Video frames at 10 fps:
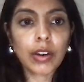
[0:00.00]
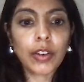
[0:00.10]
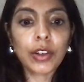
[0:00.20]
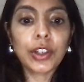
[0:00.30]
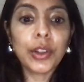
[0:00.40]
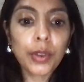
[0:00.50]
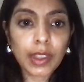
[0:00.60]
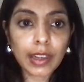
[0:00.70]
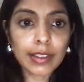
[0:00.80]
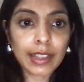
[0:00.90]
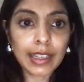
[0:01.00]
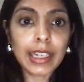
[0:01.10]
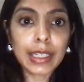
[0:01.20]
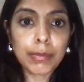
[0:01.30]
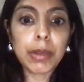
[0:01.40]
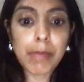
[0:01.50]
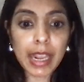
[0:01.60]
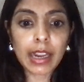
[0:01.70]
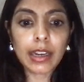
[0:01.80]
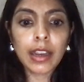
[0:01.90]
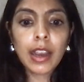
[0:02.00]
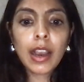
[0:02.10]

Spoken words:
Are there new things that need to be made?